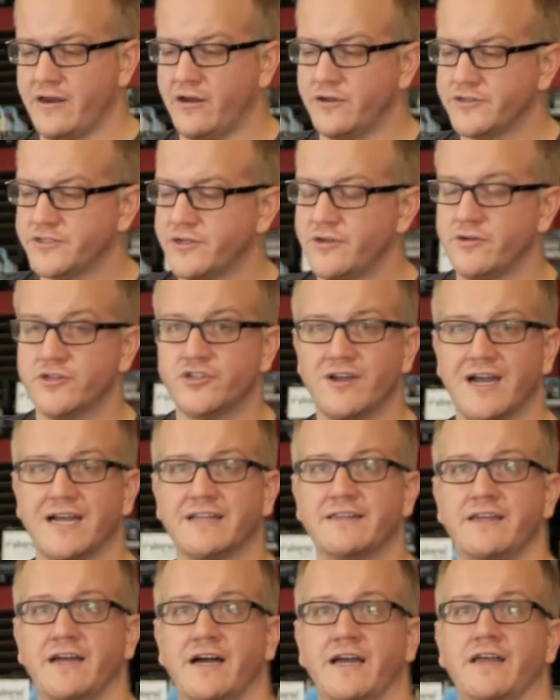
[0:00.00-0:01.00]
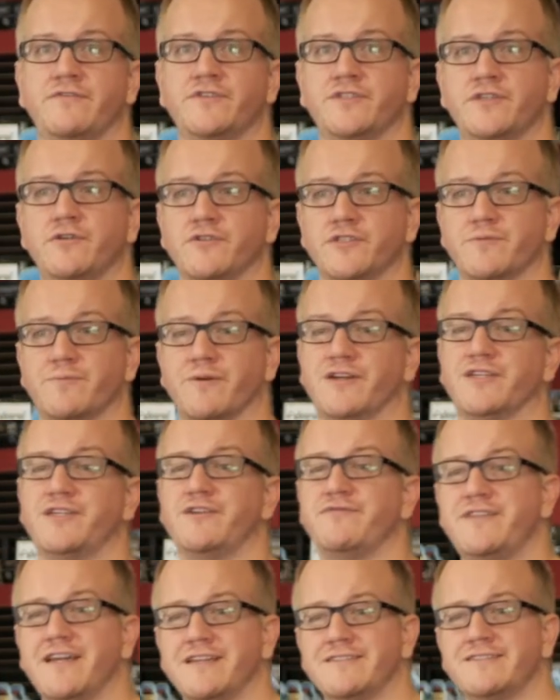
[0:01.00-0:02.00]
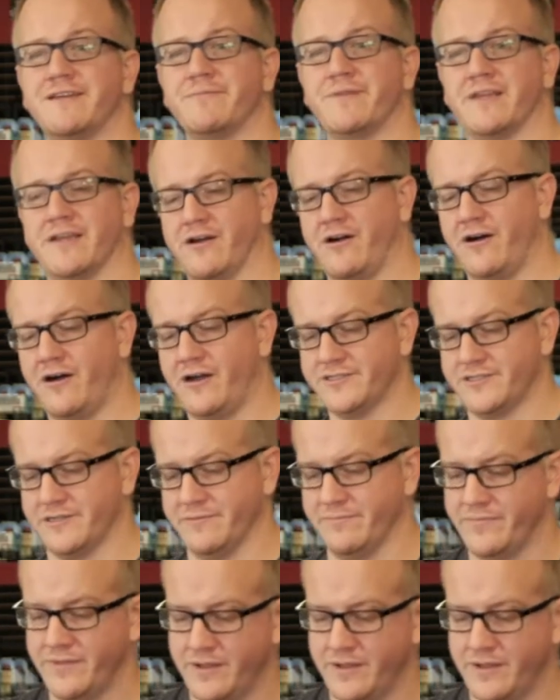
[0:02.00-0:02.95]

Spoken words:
And also you attract the Eye of Zeus because you've done something awesome.